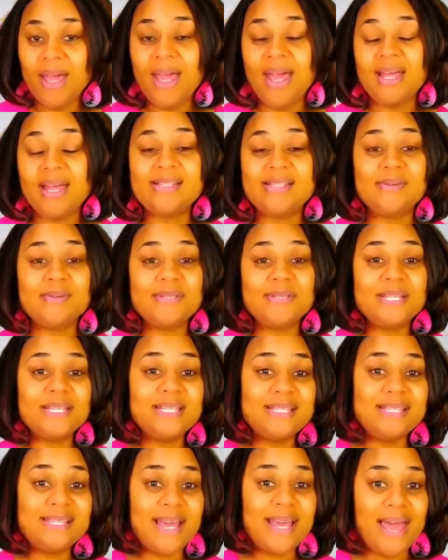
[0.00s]
And so
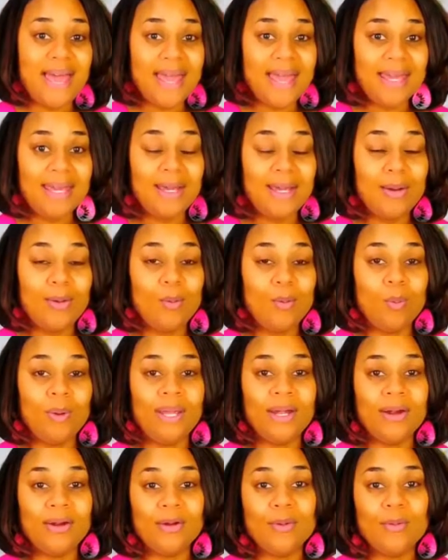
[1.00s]
today
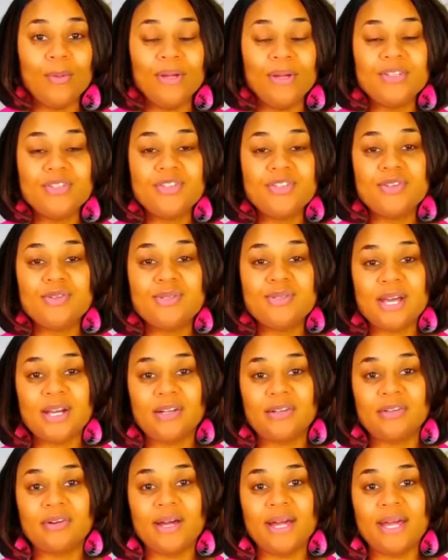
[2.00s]
we are going to
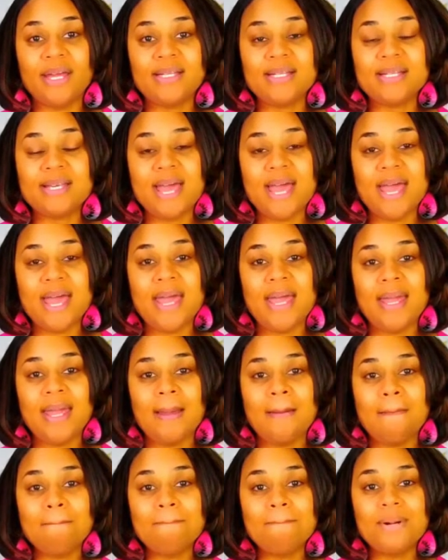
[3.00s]
decorate
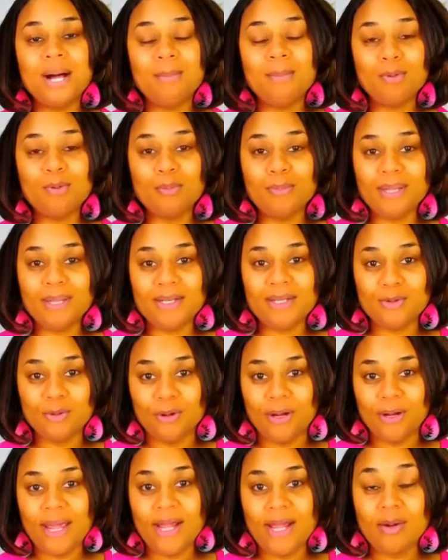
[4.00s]
a bumblebee
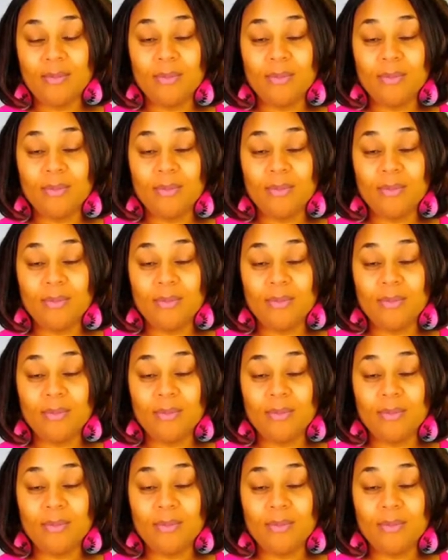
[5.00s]
door hanger.